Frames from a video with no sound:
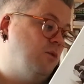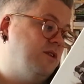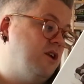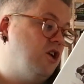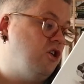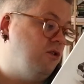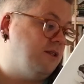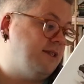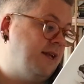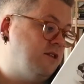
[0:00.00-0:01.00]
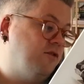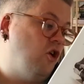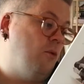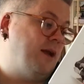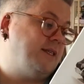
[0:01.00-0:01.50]
with an acute sense of
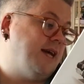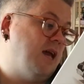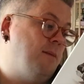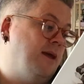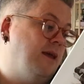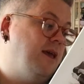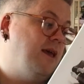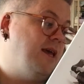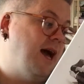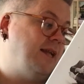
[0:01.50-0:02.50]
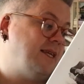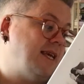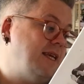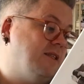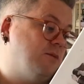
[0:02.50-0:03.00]
comic timing and
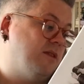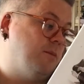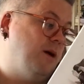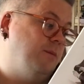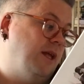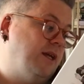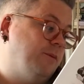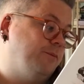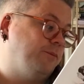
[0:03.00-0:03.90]
ease with the public.